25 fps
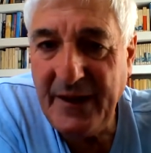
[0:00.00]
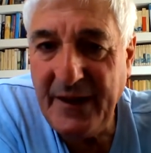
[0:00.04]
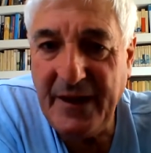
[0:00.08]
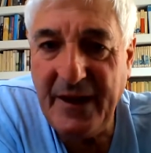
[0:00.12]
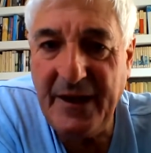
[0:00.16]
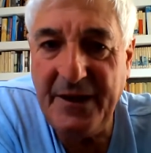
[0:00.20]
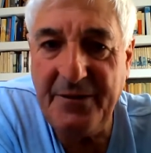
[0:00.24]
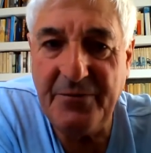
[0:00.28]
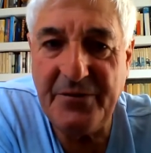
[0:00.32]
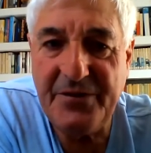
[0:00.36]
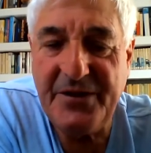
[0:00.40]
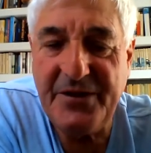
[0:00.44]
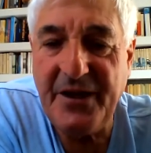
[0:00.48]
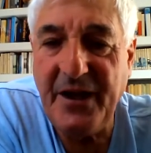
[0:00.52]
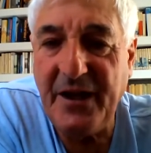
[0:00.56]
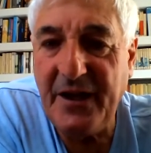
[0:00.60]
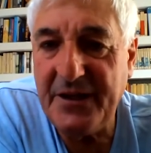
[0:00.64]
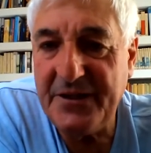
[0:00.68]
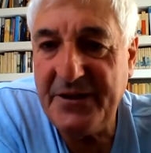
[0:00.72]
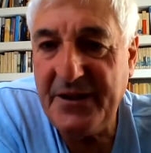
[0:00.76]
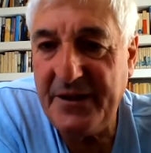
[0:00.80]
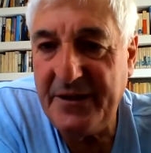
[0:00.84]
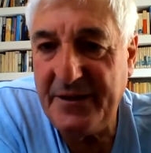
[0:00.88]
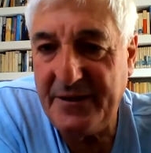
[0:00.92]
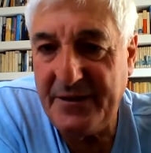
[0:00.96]
It
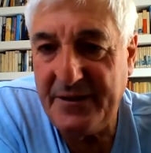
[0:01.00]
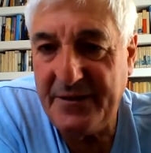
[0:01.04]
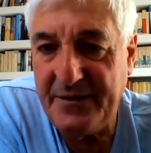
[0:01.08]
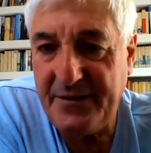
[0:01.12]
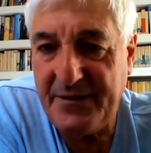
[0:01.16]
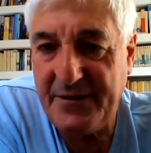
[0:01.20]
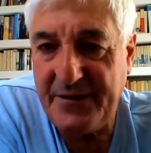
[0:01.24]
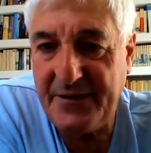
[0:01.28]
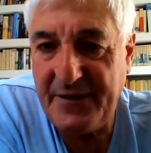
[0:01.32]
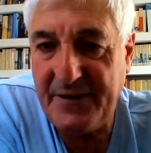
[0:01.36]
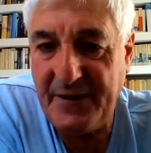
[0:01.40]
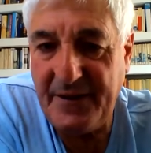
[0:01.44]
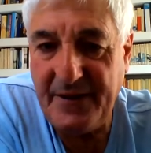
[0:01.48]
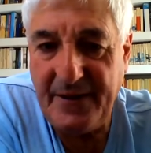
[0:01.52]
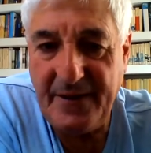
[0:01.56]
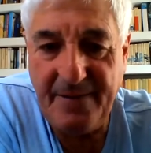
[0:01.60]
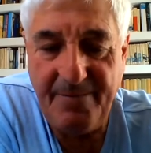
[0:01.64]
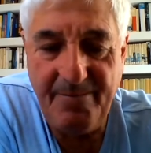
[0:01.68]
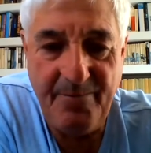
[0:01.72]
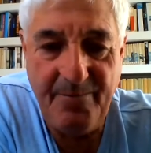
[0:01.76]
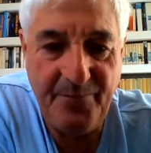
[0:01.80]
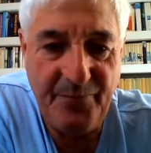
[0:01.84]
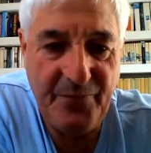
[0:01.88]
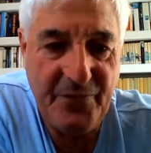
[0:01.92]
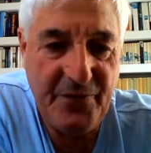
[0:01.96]
started as
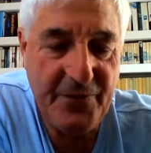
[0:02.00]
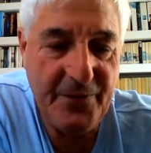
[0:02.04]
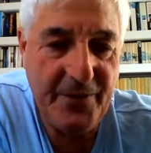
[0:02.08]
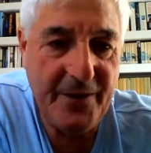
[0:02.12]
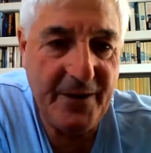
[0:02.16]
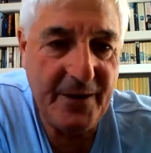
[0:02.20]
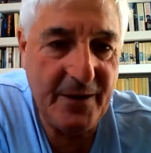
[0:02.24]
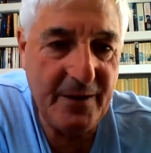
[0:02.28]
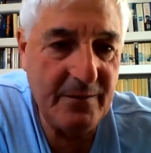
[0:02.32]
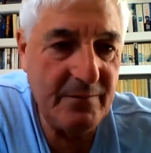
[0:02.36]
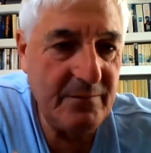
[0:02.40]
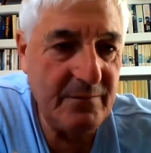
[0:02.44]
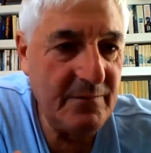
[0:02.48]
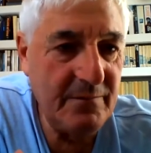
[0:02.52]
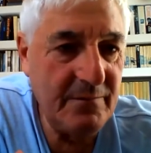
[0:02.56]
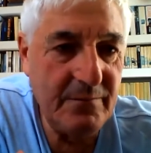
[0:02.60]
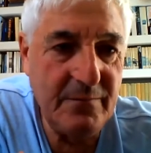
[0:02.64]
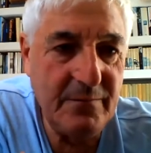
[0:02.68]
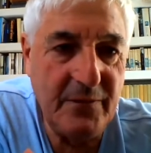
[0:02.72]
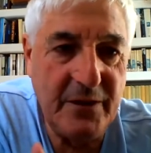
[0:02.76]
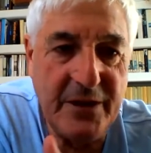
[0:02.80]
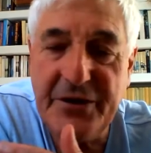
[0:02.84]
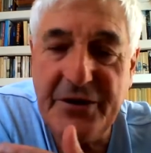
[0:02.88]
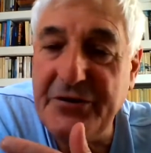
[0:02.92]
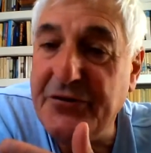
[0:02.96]
doing
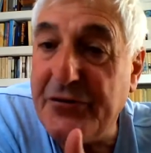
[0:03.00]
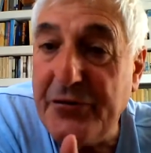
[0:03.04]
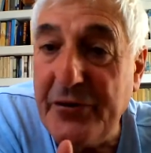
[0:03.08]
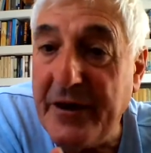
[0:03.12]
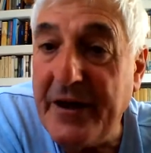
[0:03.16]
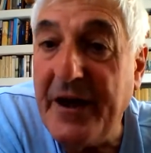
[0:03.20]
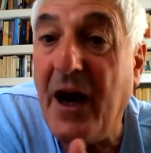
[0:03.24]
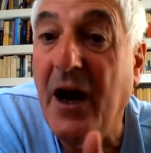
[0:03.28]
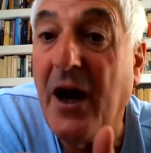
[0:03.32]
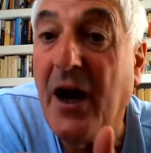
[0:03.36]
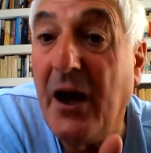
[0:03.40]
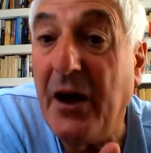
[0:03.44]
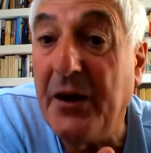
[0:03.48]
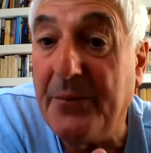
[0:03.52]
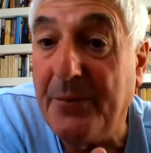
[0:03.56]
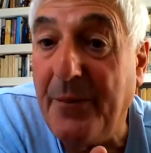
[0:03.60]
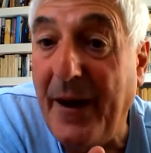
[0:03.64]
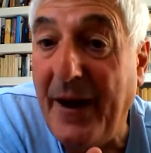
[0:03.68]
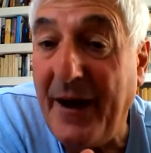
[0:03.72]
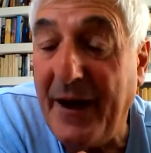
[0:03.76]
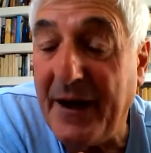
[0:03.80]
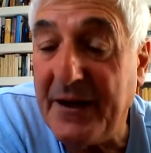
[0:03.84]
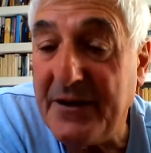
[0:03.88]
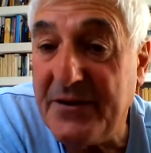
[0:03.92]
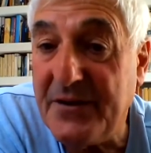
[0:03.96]
literary
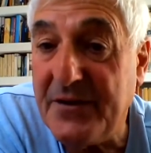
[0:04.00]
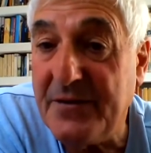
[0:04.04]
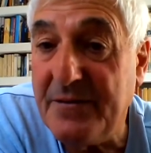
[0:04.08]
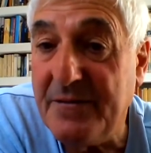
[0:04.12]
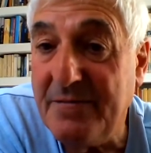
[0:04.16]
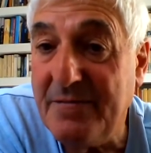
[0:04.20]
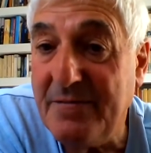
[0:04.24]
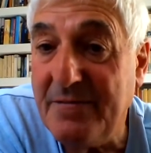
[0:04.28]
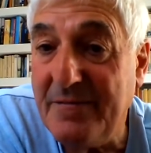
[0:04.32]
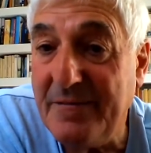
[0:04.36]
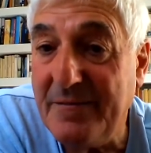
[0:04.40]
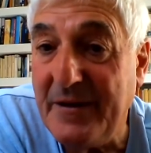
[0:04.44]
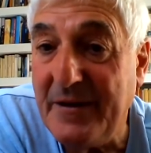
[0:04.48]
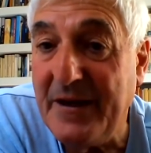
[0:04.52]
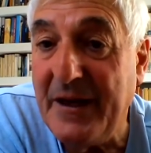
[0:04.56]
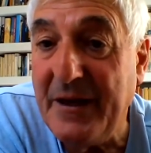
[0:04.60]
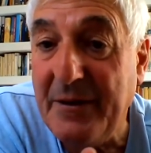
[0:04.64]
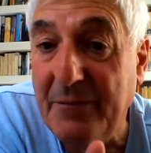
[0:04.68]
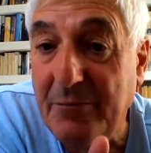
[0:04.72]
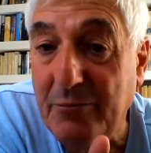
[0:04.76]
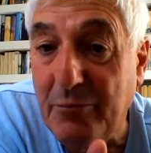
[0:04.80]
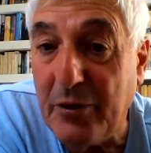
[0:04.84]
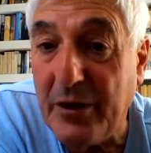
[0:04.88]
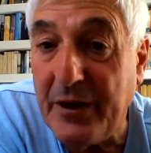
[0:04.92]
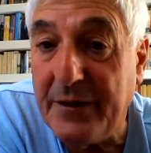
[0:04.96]
hardbacks
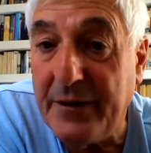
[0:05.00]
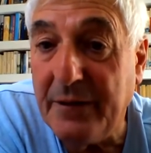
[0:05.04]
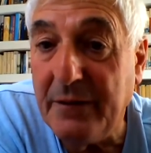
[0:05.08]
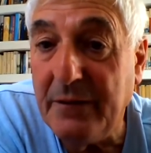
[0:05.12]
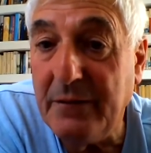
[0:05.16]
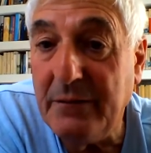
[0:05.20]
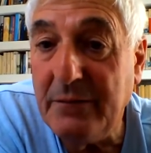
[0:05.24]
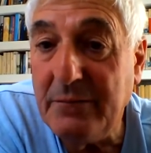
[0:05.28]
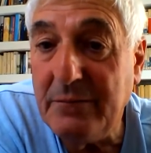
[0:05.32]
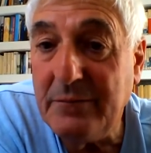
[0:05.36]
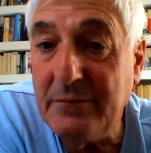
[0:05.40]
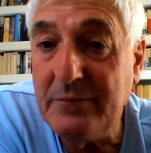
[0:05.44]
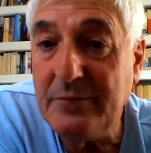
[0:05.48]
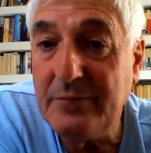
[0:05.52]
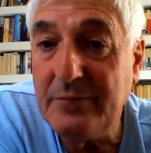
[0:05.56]
in Britain,